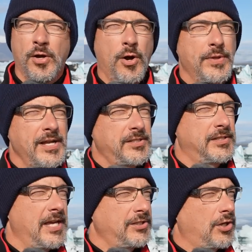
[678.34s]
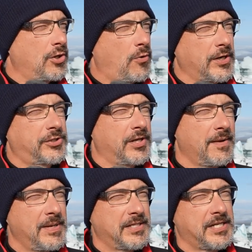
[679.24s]
Oh, that's, that's a good question.
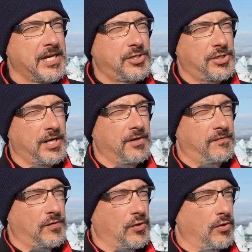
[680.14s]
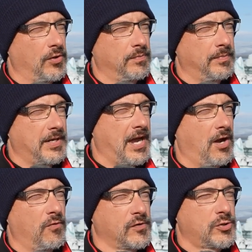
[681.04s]
I've been teaching for
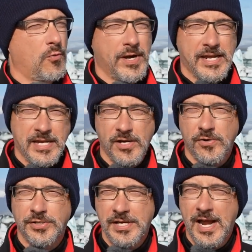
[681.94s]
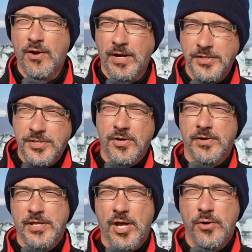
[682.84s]
God, over twenty years now. Got
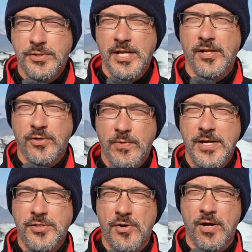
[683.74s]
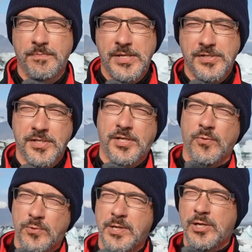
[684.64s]
started in the hotel and restaurant business.
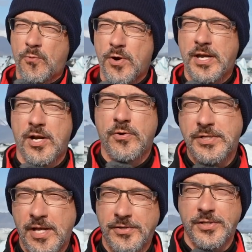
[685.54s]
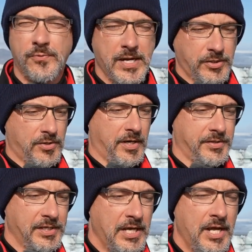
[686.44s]
When you work in hotels and
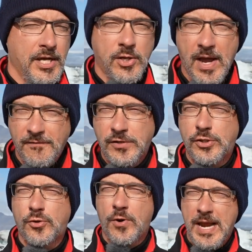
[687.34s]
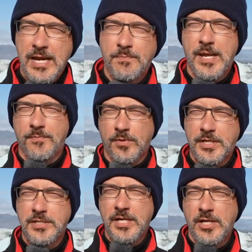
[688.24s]
restaurants, you have to train people
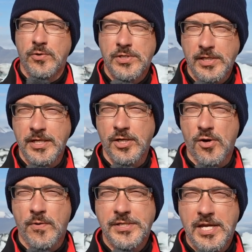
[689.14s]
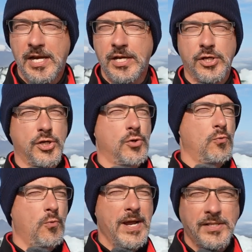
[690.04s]
continuously. You're always getting new
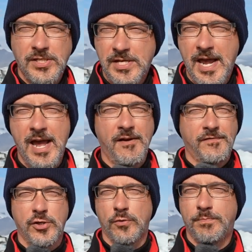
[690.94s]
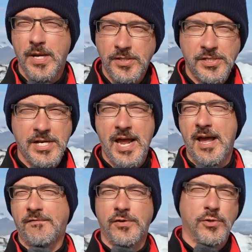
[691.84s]
wait staff, new bus
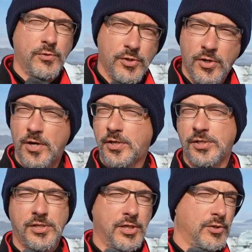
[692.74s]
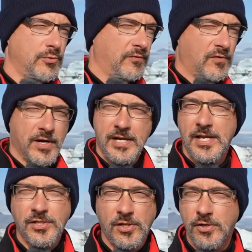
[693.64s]
staff, new cooks, new front
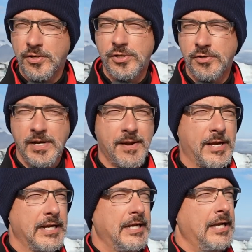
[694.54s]
desk clerks, you name it.